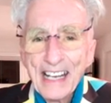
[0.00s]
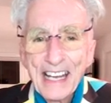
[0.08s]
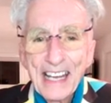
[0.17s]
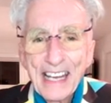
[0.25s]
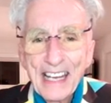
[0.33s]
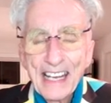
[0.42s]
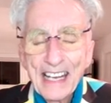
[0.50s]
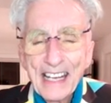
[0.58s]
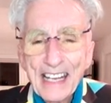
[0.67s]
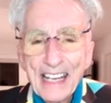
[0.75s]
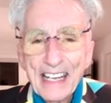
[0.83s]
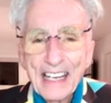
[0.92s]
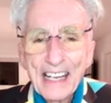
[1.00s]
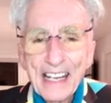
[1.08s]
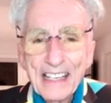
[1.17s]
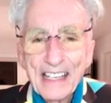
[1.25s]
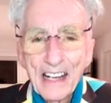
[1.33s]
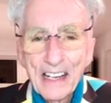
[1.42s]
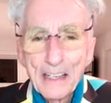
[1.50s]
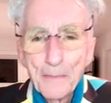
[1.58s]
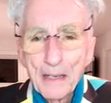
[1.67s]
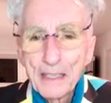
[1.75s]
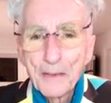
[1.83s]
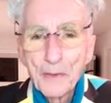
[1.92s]
and I talked
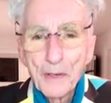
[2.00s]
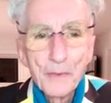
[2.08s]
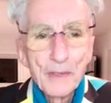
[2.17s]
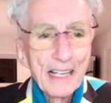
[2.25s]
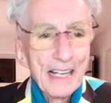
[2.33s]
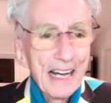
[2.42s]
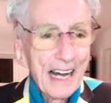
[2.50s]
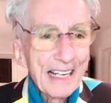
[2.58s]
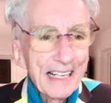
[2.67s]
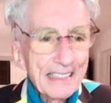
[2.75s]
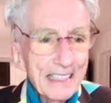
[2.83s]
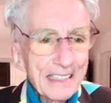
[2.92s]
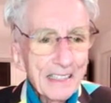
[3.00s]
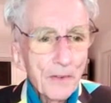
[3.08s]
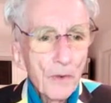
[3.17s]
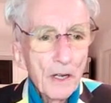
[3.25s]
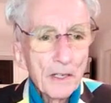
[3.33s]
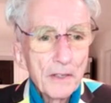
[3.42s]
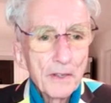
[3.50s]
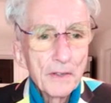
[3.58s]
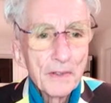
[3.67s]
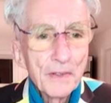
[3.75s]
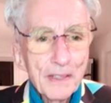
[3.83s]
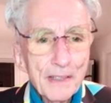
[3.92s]
about the career one. I guess that's it. One, two,
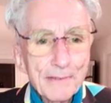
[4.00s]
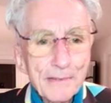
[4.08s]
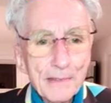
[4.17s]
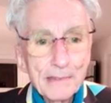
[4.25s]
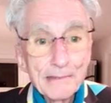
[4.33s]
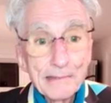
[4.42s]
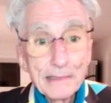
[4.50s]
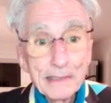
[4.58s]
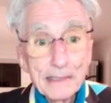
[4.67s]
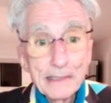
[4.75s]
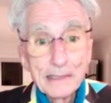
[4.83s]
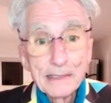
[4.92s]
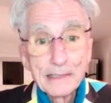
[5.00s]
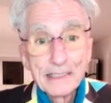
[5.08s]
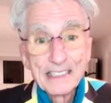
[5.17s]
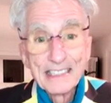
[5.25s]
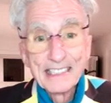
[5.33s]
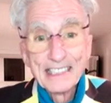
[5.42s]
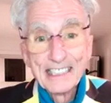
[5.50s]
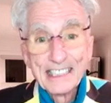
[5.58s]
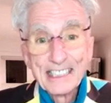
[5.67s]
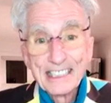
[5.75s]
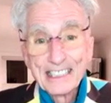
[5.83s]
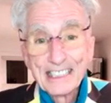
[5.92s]
three, four, four six,
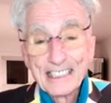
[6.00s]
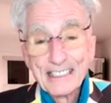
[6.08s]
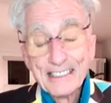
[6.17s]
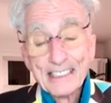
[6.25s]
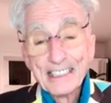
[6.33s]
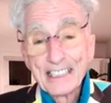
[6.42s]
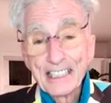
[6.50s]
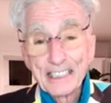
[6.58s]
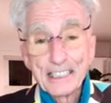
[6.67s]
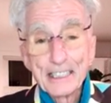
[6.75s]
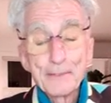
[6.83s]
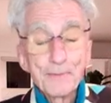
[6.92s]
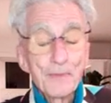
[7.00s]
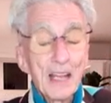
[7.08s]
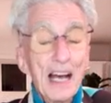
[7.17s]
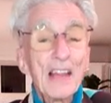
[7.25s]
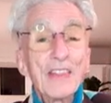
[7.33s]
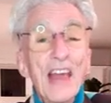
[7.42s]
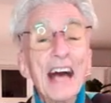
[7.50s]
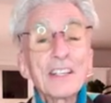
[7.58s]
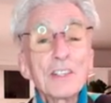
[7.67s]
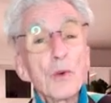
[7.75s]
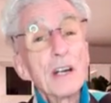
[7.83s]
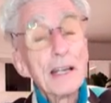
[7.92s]
seven, Yes, that's
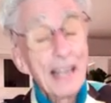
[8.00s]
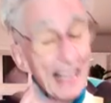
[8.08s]
where. Now